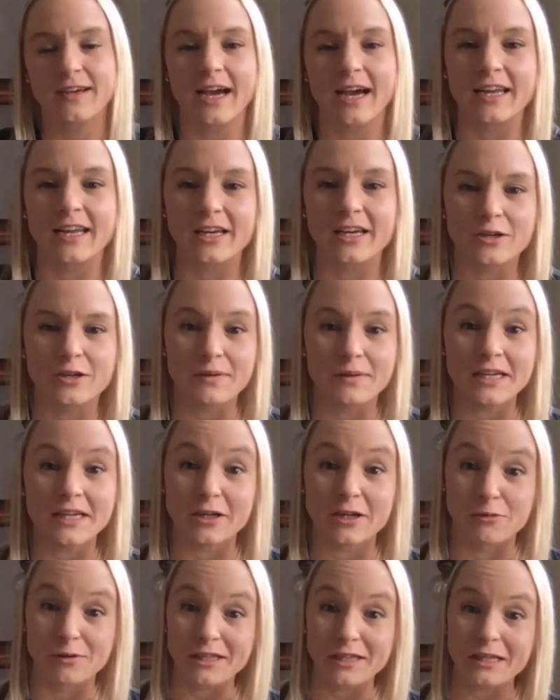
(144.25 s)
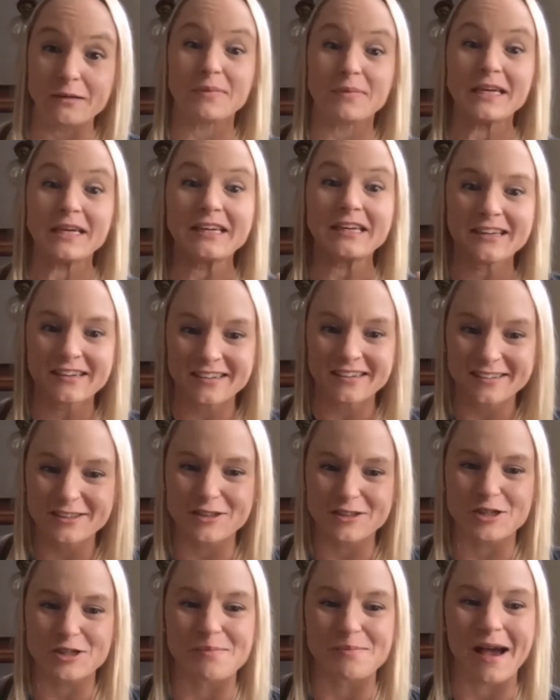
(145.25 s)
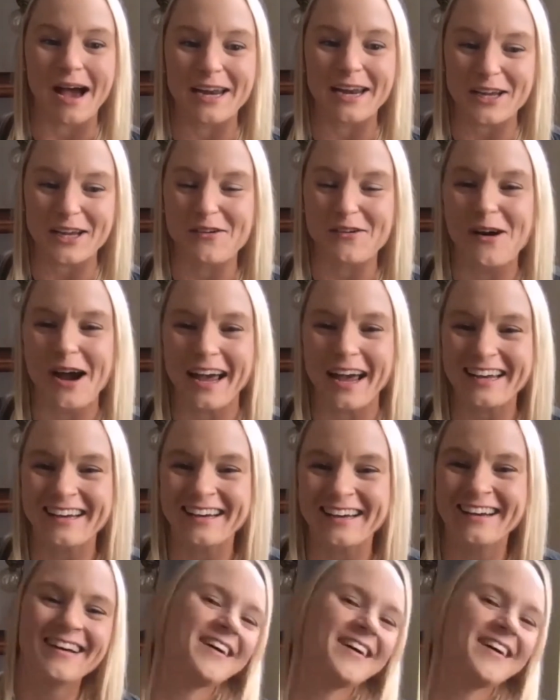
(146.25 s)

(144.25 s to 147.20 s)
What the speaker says: And it could be in a really big, dramatic way,